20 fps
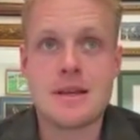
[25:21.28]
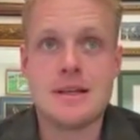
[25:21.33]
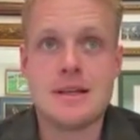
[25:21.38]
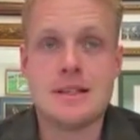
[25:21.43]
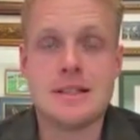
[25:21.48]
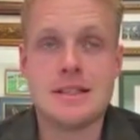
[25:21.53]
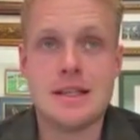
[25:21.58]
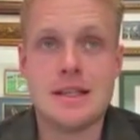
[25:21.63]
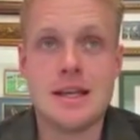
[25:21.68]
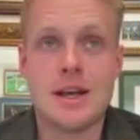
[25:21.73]

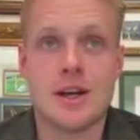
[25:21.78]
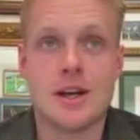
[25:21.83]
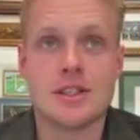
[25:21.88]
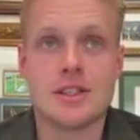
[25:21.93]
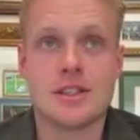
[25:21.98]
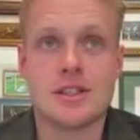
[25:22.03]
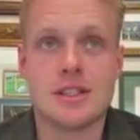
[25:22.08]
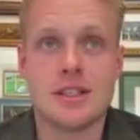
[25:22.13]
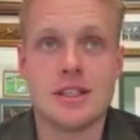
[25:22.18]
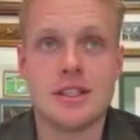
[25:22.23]
and yeah, I
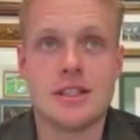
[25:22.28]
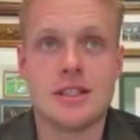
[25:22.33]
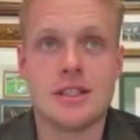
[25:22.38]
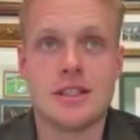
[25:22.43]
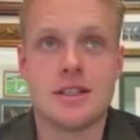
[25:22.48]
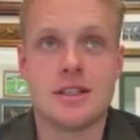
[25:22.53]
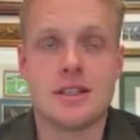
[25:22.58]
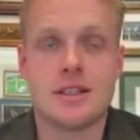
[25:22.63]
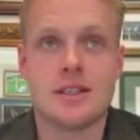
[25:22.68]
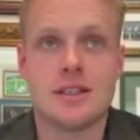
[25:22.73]
just think
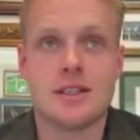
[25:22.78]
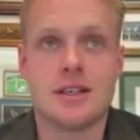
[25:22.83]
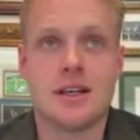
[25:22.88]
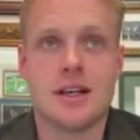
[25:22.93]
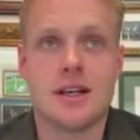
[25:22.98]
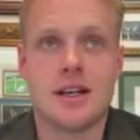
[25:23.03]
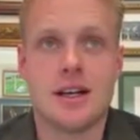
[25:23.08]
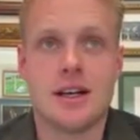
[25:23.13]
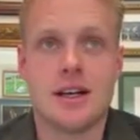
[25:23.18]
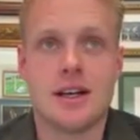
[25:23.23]

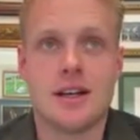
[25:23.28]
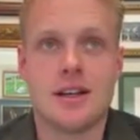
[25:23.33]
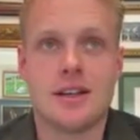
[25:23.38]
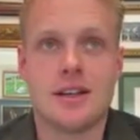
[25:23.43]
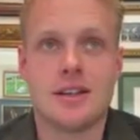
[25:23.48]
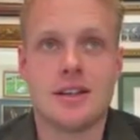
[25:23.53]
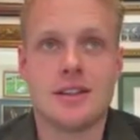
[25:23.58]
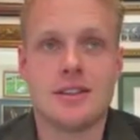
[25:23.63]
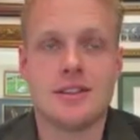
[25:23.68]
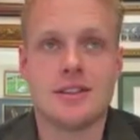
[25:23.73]

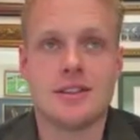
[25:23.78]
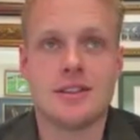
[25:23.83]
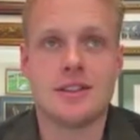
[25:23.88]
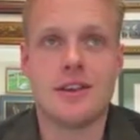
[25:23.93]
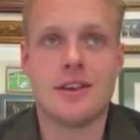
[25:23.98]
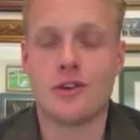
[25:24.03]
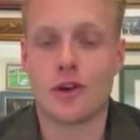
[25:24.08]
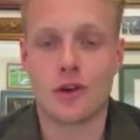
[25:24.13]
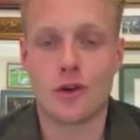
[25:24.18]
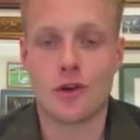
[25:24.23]

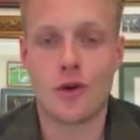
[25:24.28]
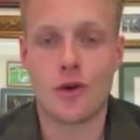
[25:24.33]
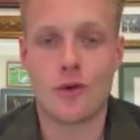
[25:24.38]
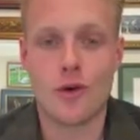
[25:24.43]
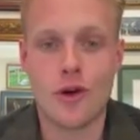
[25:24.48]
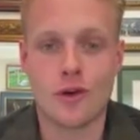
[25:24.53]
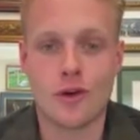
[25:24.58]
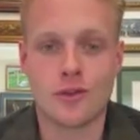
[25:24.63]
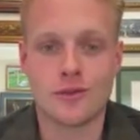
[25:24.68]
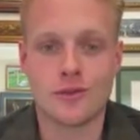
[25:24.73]
they've got it all
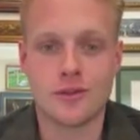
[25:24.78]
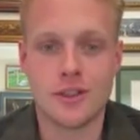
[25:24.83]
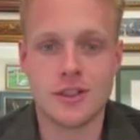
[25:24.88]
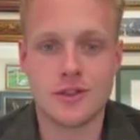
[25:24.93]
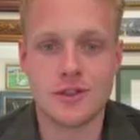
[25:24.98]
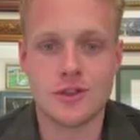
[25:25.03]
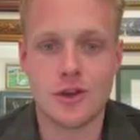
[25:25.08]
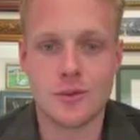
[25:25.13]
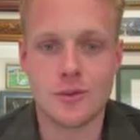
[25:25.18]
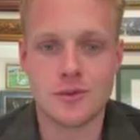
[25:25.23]
wrong
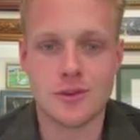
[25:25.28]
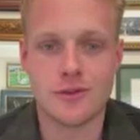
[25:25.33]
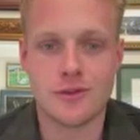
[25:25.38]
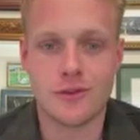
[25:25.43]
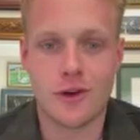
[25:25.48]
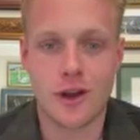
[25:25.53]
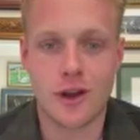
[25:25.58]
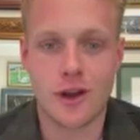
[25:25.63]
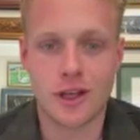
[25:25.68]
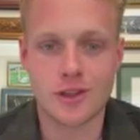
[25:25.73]
in terms of
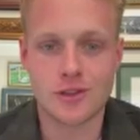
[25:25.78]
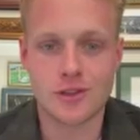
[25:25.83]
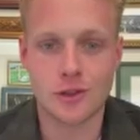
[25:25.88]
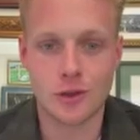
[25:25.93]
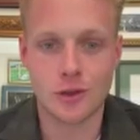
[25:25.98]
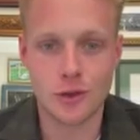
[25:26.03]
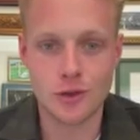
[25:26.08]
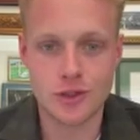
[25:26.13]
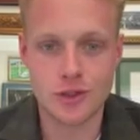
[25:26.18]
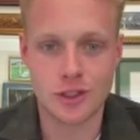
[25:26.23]
finding a
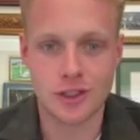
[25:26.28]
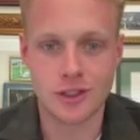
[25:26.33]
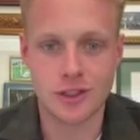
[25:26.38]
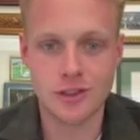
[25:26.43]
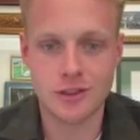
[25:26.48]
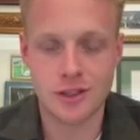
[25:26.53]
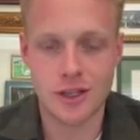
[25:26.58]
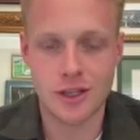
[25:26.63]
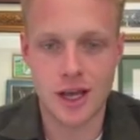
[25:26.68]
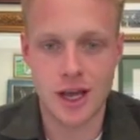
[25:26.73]

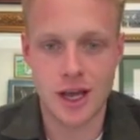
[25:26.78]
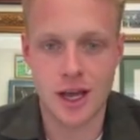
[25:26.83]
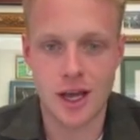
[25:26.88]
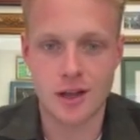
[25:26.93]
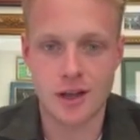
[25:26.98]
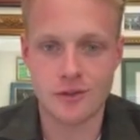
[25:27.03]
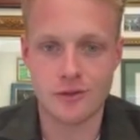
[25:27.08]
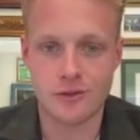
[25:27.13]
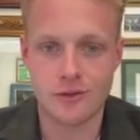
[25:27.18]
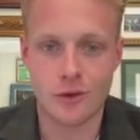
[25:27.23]
solution
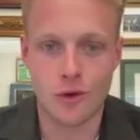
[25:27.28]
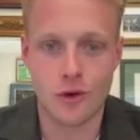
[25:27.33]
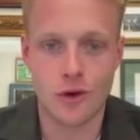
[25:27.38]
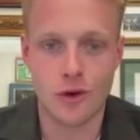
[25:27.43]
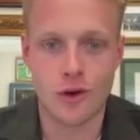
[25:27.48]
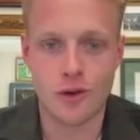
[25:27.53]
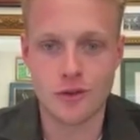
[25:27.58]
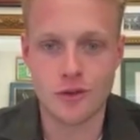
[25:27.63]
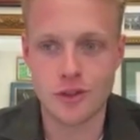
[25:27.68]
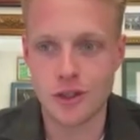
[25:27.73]

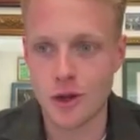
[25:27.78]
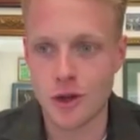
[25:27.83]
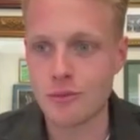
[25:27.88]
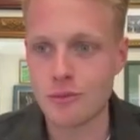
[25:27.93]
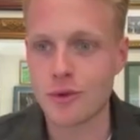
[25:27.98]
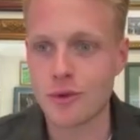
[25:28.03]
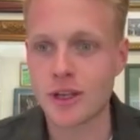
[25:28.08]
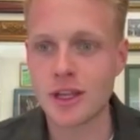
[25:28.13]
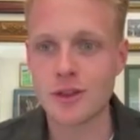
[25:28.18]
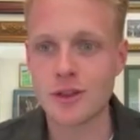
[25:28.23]
for
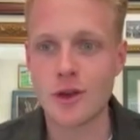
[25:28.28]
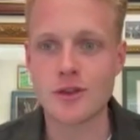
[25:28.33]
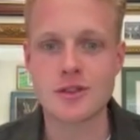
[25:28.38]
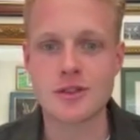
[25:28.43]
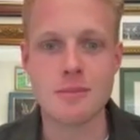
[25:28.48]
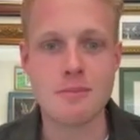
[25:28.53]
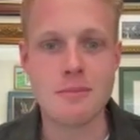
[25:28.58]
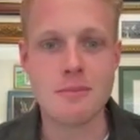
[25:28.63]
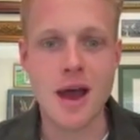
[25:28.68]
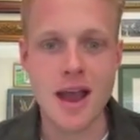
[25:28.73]
bringing those
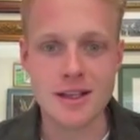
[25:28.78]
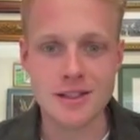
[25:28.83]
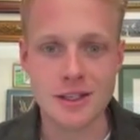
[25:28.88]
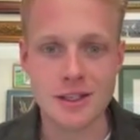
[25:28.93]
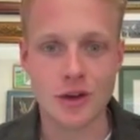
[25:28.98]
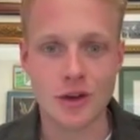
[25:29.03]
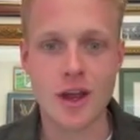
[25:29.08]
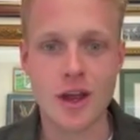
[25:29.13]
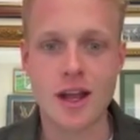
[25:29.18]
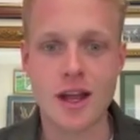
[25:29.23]

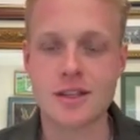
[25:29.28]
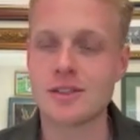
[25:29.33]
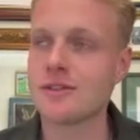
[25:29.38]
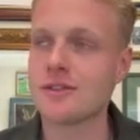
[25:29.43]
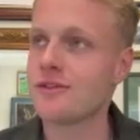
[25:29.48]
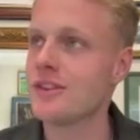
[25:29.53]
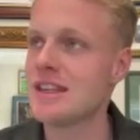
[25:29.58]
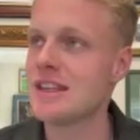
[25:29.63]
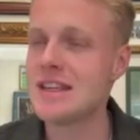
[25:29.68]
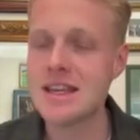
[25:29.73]
amazing crowds.
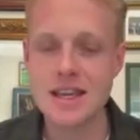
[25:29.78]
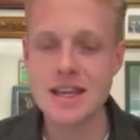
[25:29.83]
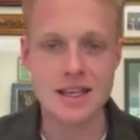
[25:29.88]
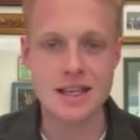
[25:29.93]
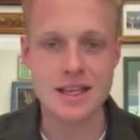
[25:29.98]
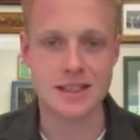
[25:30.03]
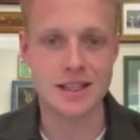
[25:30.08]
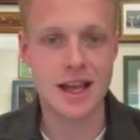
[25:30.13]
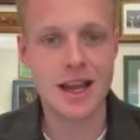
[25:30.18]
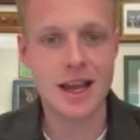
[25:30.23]
For
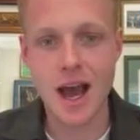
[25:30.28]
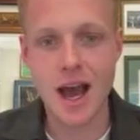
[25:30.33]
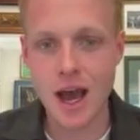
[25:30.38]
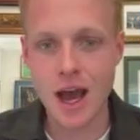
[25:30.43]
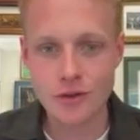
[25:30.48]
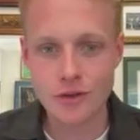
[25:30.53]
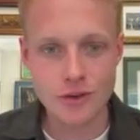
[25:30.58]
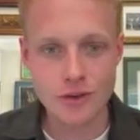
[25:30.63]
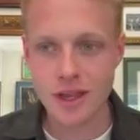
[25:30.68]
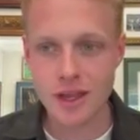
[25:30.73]
years, they had
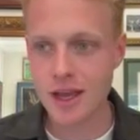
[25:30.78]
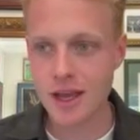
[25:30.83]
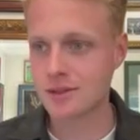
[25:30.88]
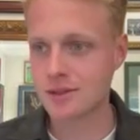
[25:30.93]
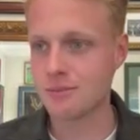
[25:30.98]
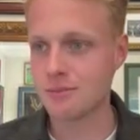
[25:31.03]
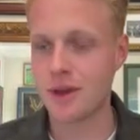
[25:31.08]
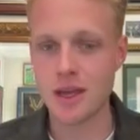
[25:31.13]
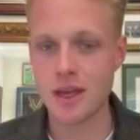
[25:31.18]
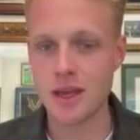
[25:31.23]

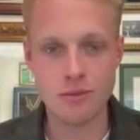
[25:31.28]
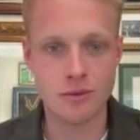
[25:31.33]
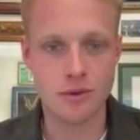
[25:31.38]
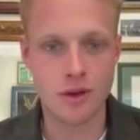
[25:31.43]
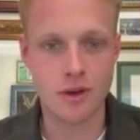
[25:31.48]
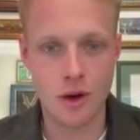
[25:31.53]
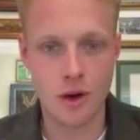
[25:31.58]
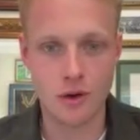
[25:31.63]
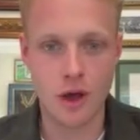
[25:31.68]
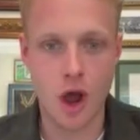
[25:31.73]
100,000 people
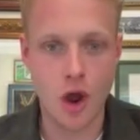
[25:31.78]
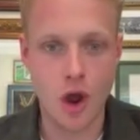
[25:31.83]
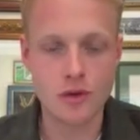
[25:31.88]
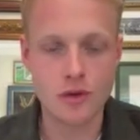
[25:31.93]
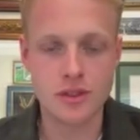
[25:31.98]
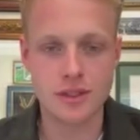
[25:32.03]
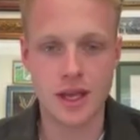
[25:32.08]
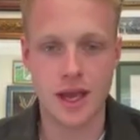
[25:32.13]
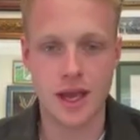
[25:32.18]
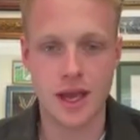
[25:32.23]
going to
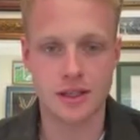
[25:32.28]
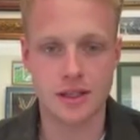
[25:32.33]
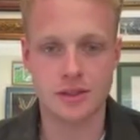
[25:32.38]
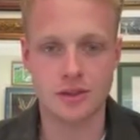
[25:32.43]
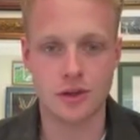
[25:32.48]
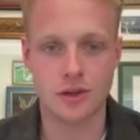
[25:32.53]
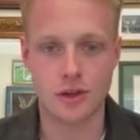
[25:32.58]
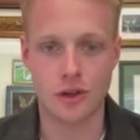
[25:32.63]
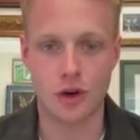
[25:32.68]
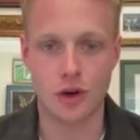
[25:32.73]
Oaks Day
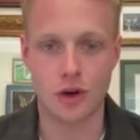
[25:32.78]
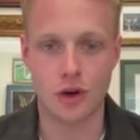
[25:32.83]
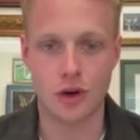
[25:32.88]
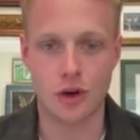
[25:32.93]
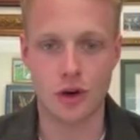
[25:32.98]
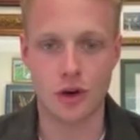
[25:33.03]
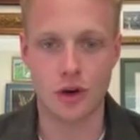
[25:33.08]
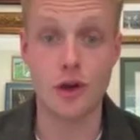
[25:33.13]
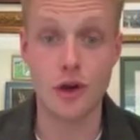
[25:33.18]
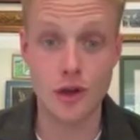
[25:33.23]
on a
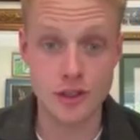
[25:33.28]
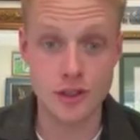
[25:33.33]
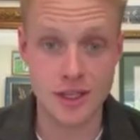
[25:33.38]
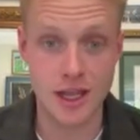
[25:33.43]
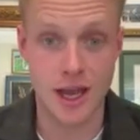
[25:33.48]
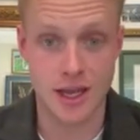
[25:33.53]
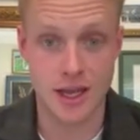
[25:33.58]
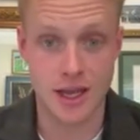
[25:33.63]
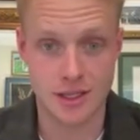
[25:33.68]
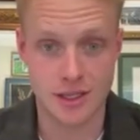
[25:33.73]

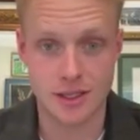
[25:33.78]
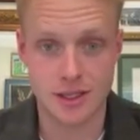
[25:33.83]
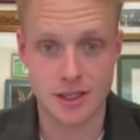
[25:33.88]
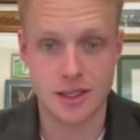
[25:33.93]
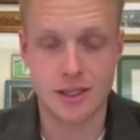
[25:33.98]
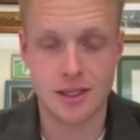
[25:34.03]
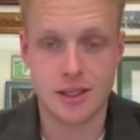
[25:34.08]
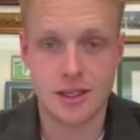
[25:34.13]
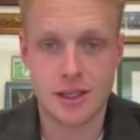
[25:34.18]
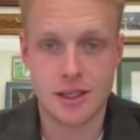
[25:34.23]
Thursday
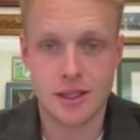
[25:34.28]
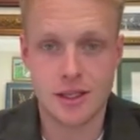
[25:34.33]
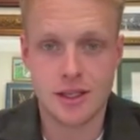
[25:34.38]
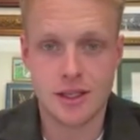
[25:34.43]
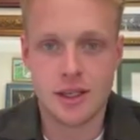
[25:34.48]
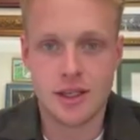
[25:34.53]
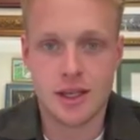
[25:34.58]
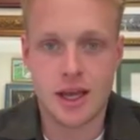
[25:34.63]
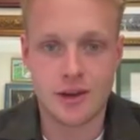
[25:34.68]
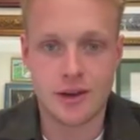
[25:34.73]

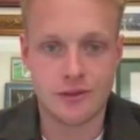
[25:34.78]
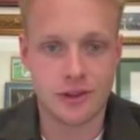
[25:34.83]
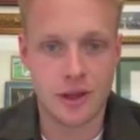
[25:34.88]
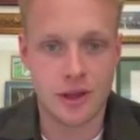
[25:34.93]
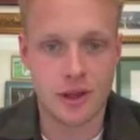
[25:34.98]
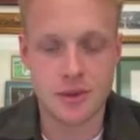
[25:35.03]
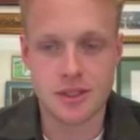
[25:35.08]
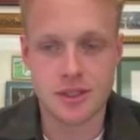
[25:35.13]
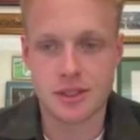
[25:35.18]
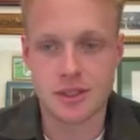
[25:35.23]
at
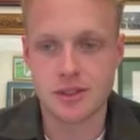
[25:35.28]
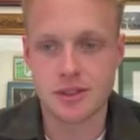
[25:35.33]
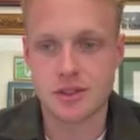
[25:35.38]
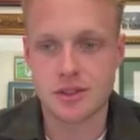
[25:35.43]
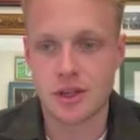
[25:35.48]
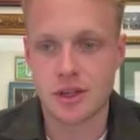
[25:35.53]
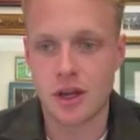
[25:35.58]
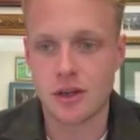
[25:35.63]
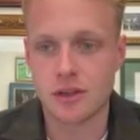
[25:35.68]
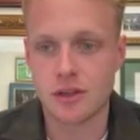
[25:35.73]
Flemington.
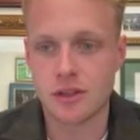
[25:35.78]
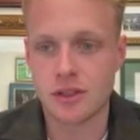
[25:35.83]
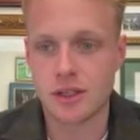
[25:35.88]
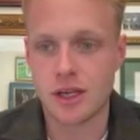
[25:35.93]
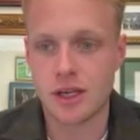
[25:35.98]
So,